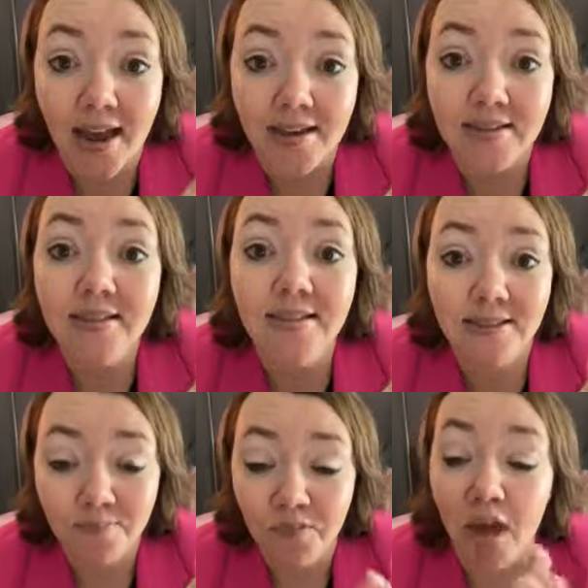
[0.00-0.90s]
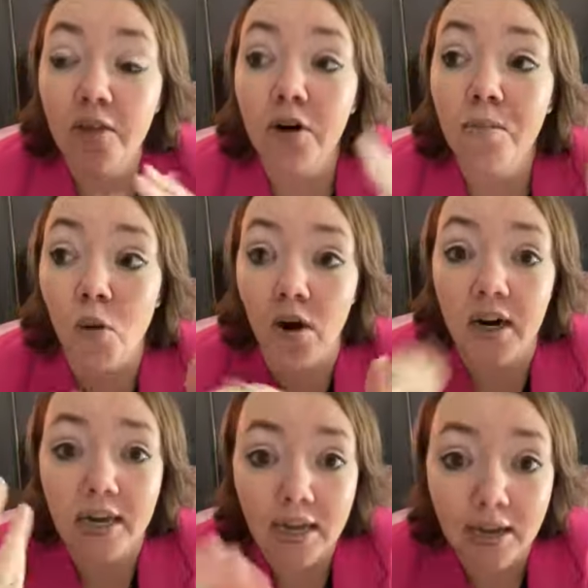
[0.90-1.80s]
tasks, other
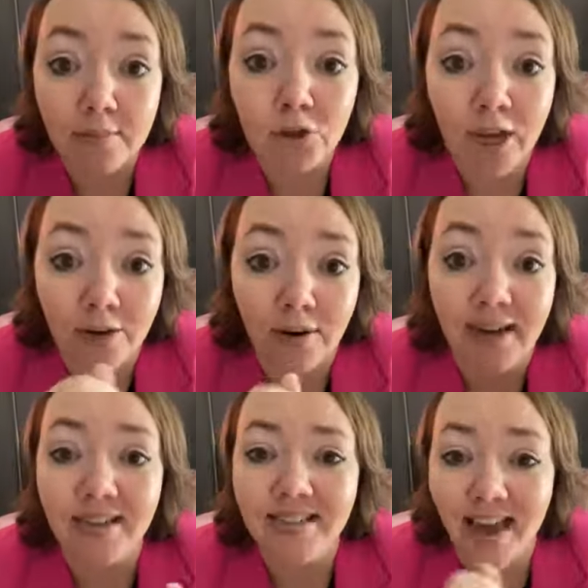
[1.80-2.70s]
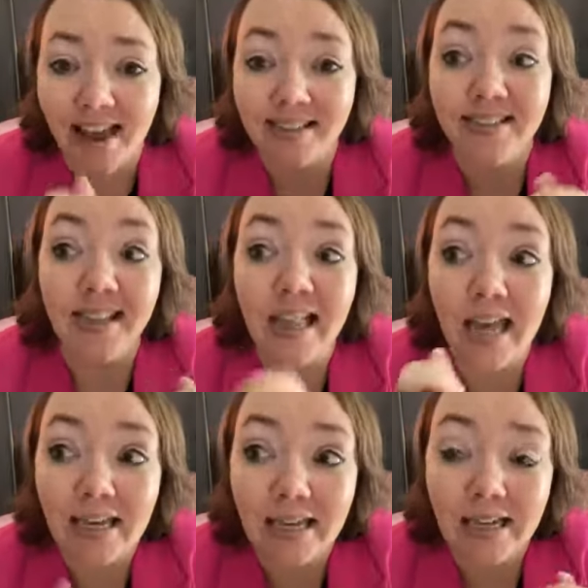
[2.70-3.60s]
more income generating tasks,
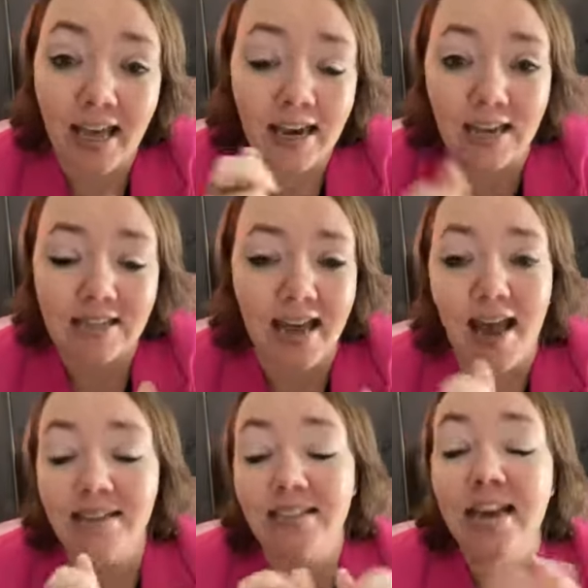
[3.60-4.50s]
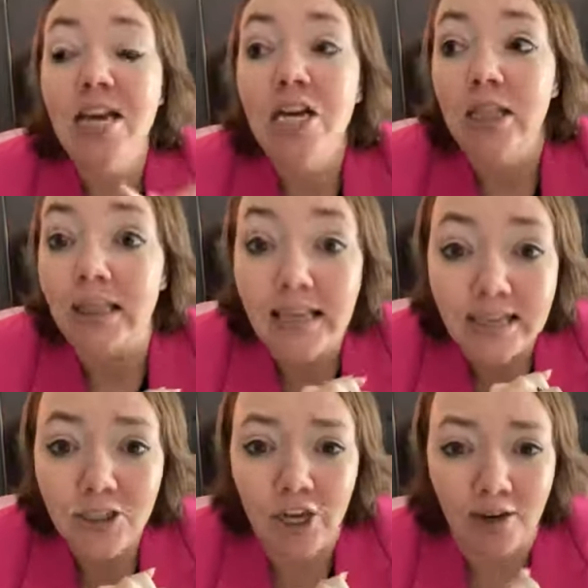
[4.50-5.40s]
client getting tasks,
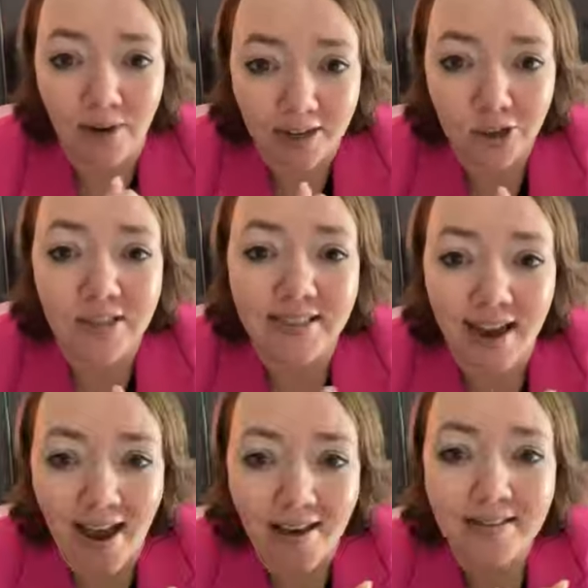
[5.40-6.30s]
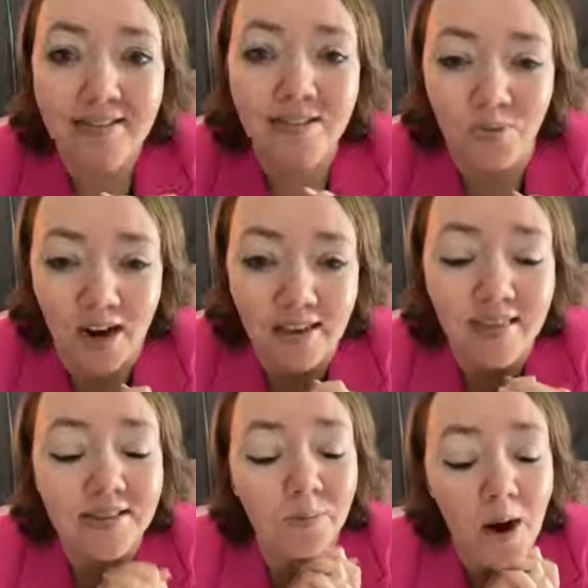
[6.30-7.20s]
lead generation tasks, right?
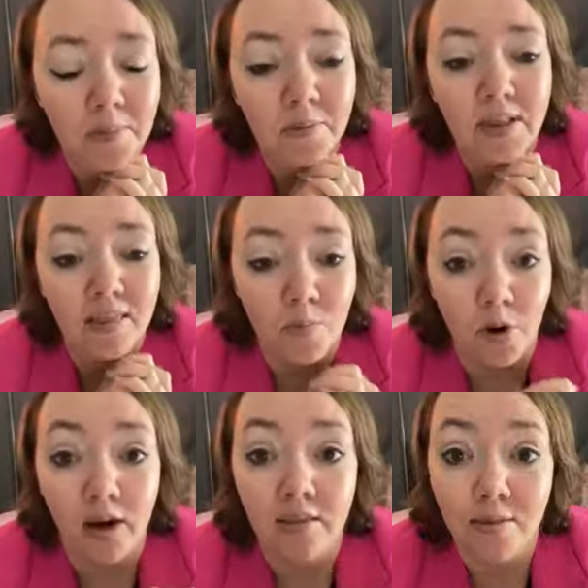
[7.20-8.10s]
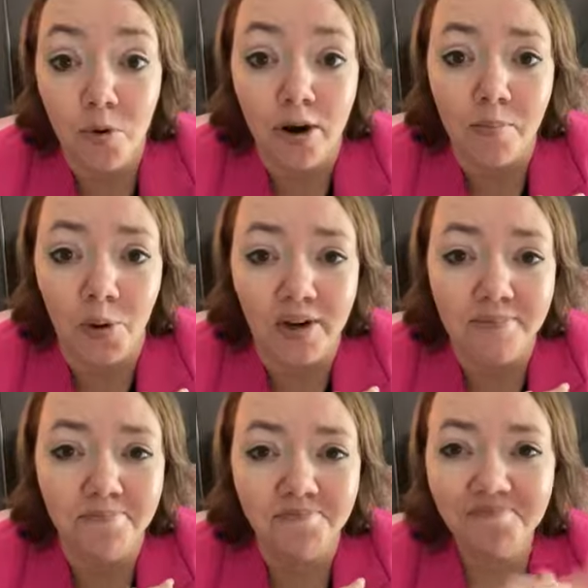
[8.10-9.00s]
That's probably the more
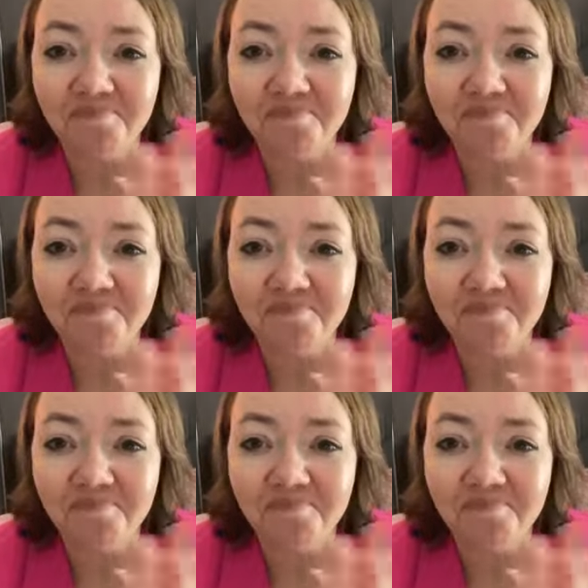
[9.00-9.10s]
important.